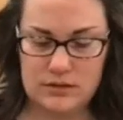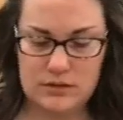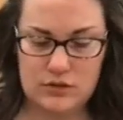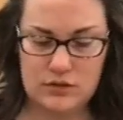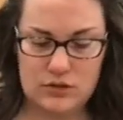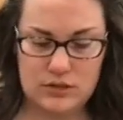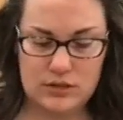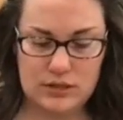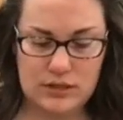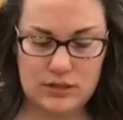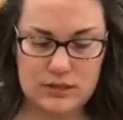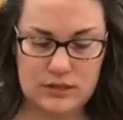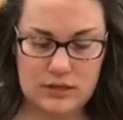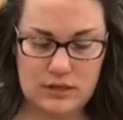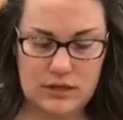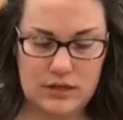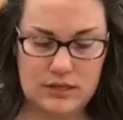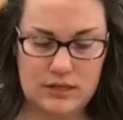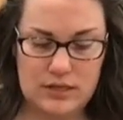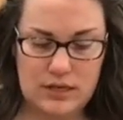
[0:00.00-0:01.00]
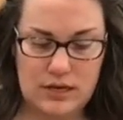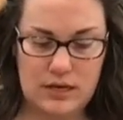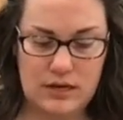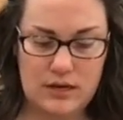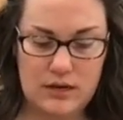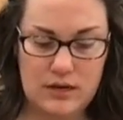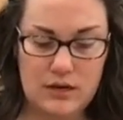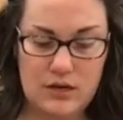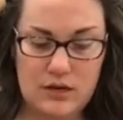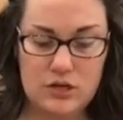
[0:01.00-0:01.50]
is just, like I said, going to take
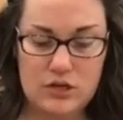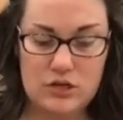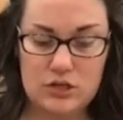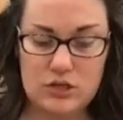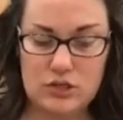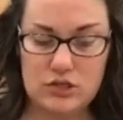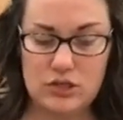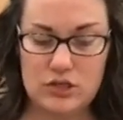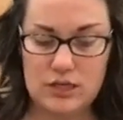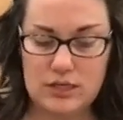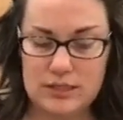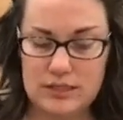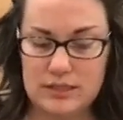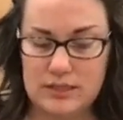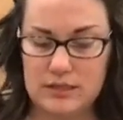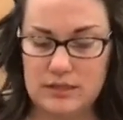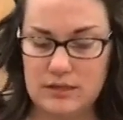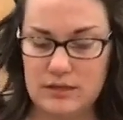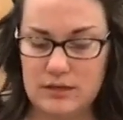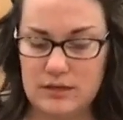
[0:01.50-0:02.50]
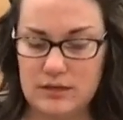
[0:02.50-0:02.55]
just